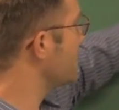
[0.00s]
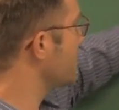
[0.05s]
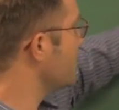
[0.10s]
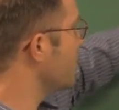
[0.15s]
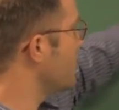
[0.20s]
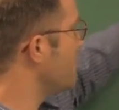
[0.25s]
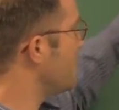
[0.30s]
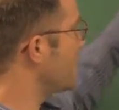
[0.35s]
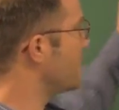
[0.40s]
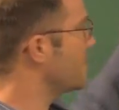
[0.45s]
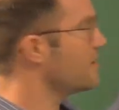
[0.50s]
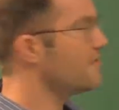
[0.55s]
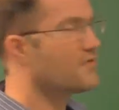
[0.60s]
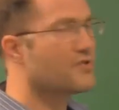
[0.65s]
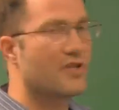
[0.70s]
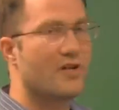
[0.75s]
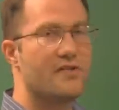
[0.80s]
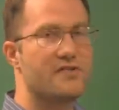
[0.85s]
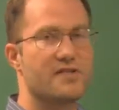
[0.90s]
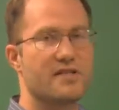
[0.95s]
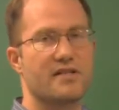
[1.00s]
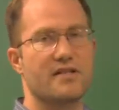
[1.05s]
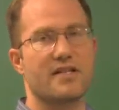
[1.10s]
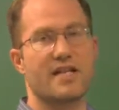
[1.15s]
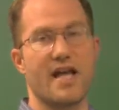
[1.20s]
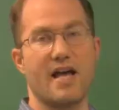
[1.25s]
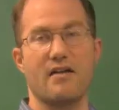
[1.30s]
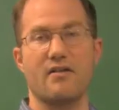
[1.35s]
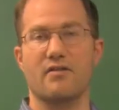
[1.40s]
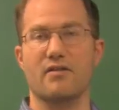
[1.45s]
loop. I could have chosen
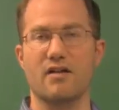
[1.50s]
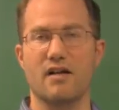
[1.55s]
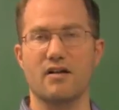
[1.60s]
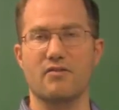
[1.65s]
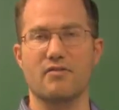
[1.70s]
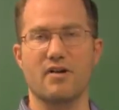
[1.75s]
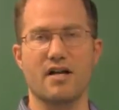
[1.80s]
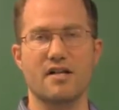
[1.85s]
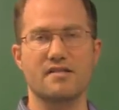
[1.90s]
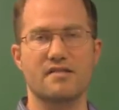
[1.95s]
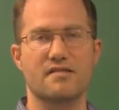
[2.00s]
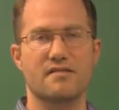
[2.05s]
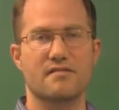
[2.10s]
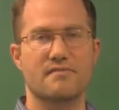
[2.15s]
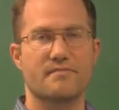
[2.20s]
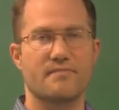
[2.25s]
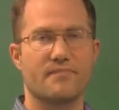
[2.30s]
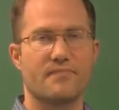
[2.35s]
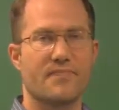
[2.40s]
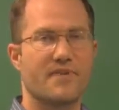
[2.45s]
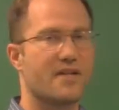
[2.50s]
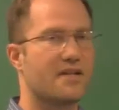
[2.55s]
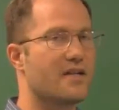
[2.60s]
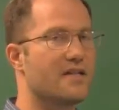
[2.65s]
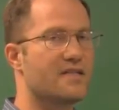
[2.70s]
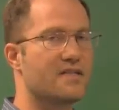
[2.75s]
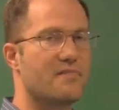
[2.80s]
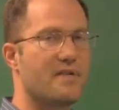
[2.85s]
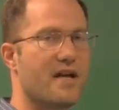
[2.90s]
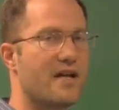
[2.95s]
counterclockwise. It
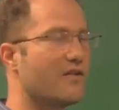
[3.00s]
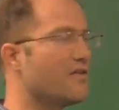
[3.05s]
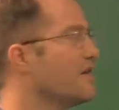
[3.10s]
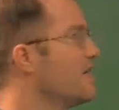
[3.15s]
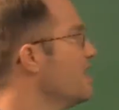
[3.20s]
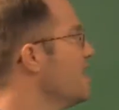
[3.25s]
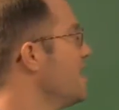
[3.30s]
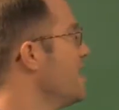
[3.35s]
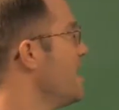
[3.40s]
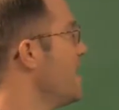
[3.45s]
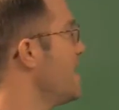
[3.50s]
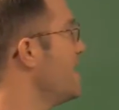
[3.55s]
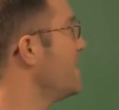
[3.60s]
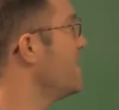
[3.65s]
doesn't matter. And it